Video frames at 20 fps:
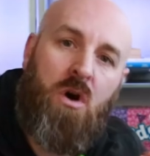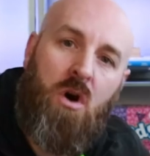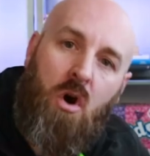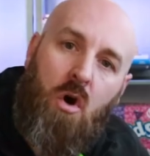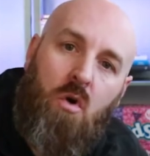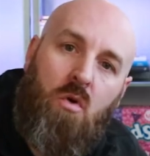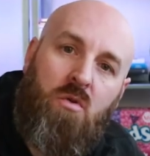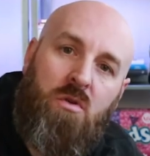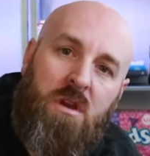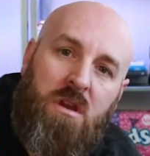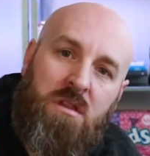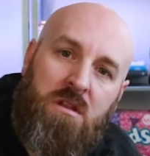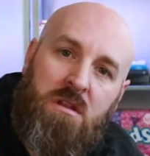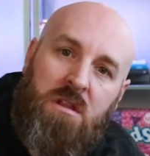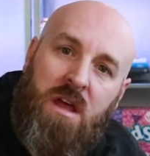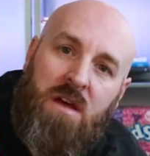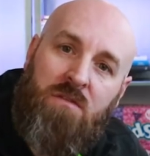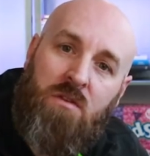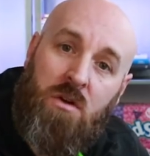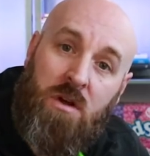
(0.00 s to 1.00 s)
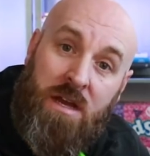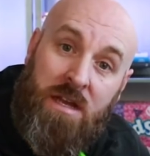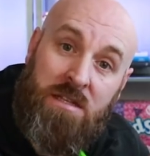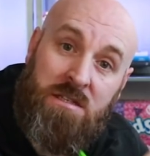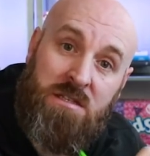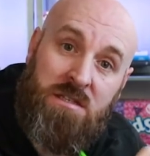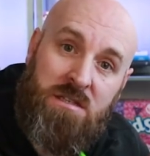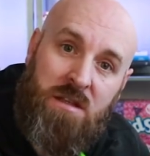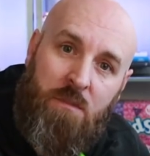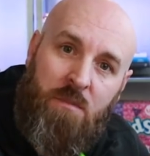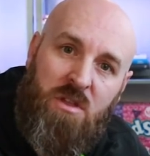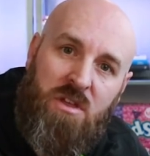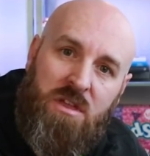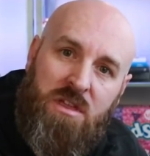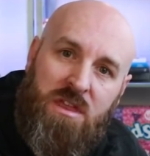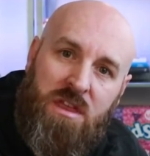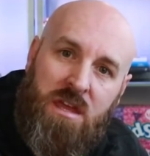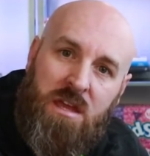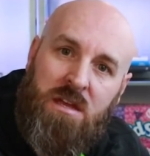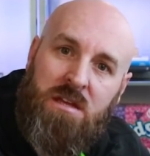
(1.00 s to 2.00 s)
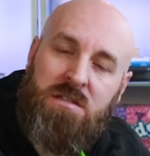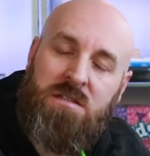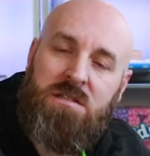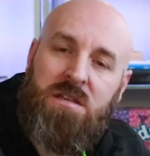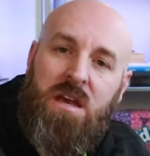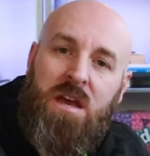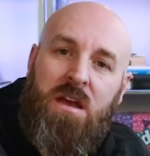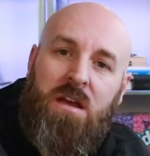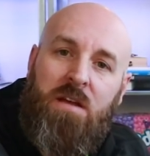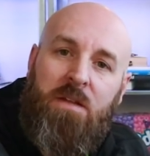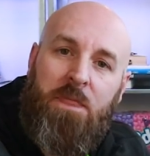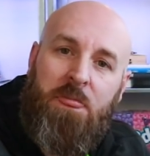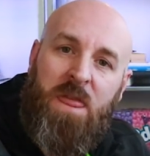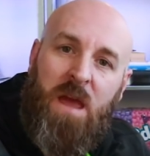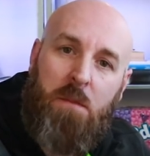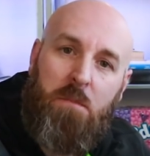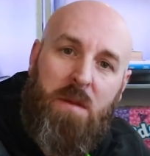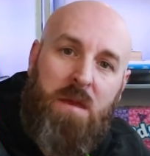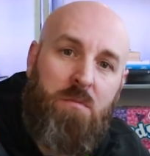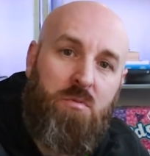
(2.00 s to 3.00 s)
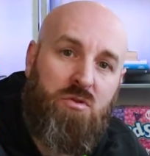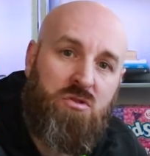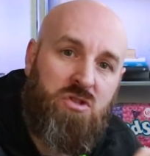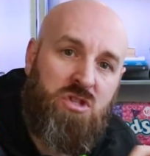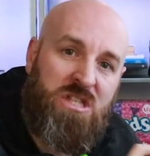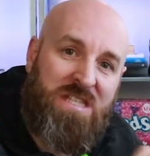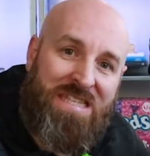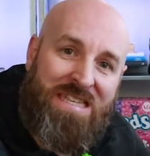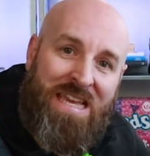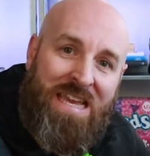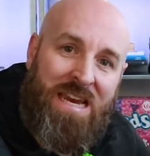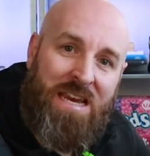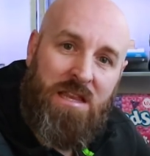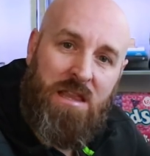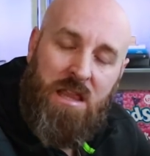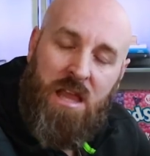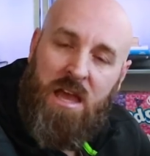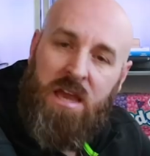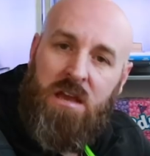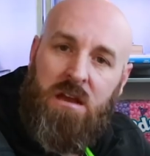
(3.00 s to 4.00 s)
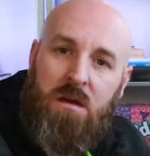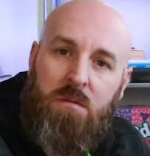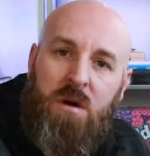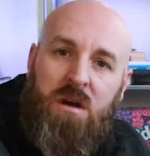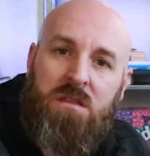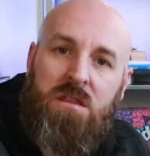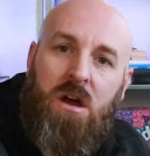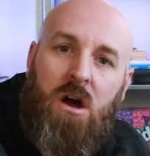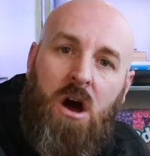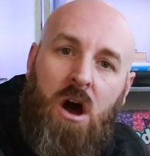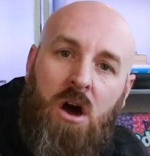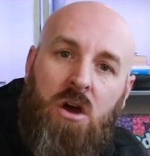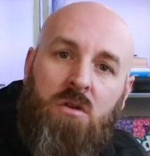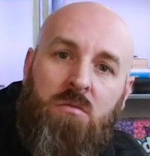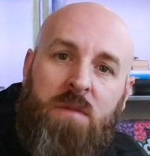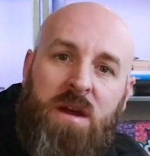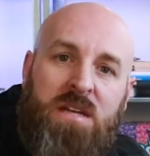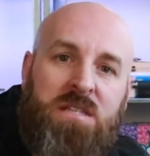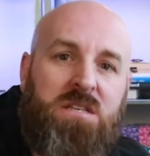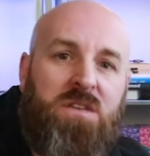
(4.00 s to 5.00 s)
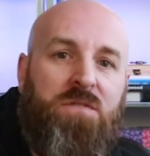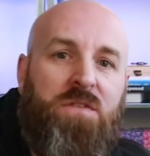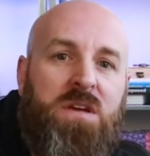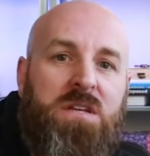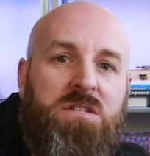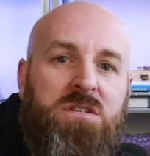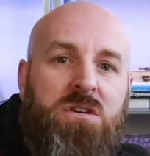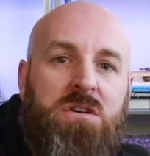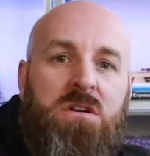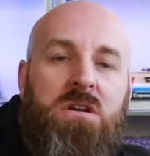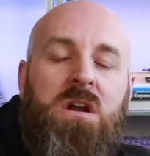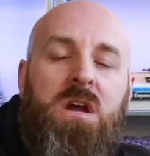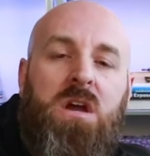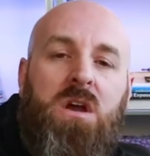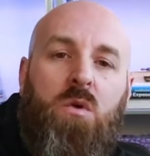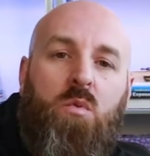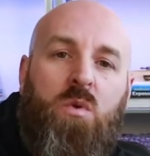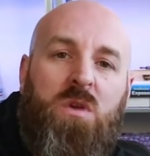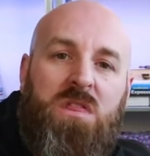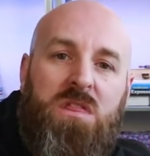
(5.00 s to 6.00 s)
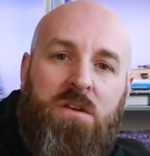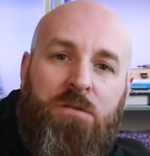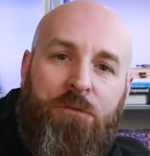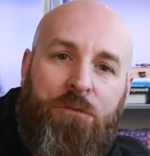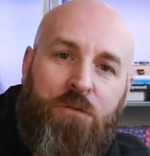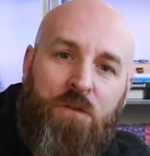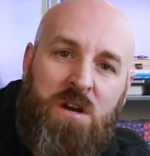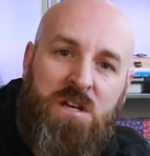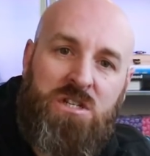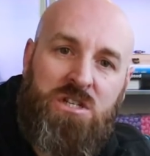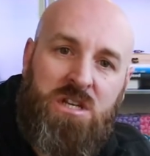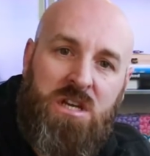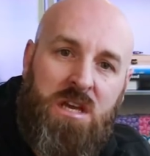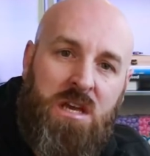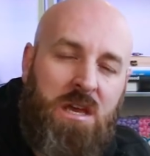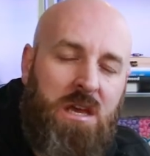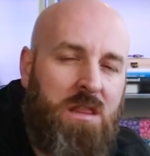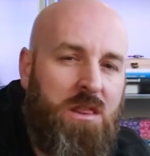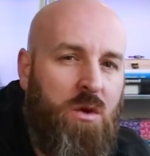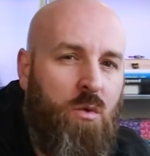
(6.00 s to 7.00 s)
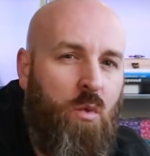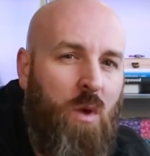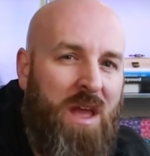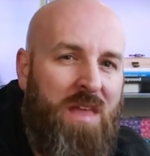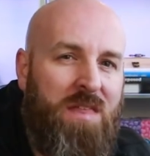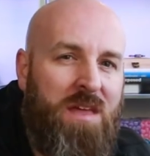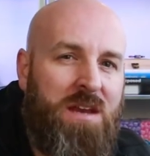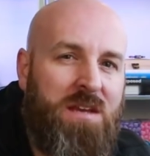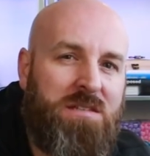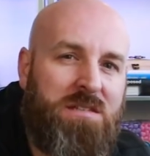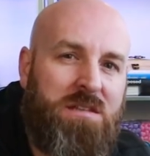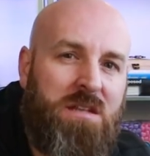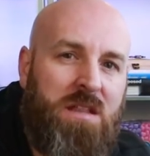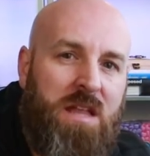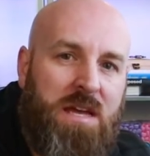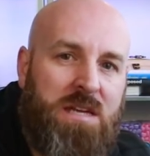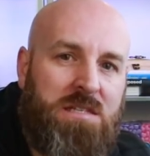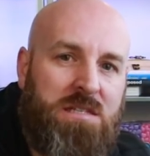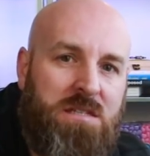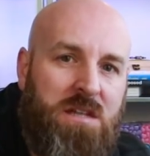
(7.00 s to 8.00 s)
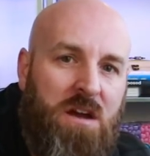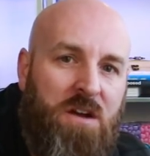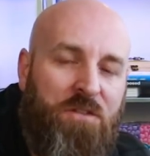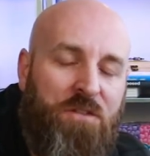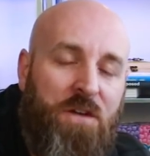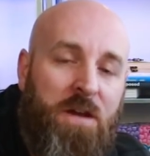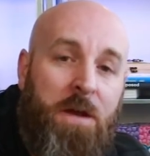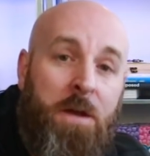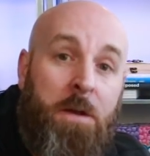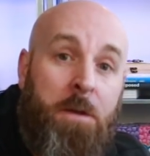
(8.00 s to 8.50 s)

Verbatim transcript: a whole nother level. And some of the things that people didn't like about the auto mask feature with the fringing and the way that it selects stuff,